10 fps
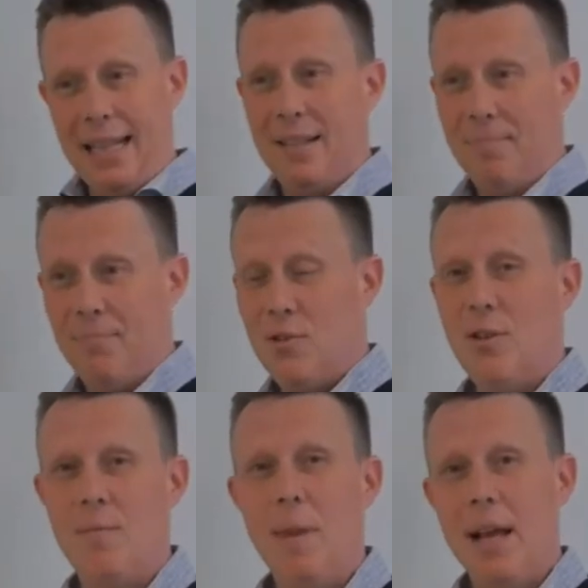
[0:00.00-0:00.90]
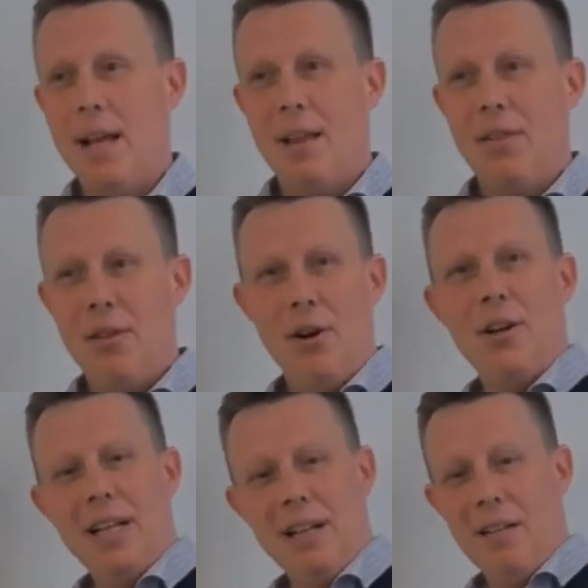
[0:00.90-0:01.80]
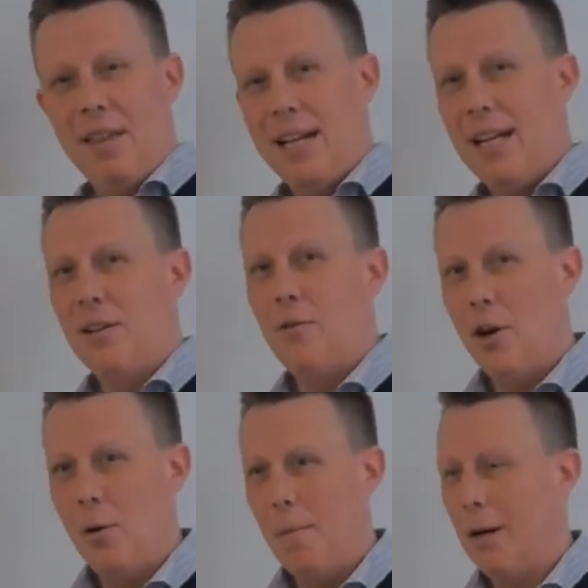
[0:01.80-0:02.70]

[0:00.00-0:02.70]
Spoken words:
So third little thing that to know about.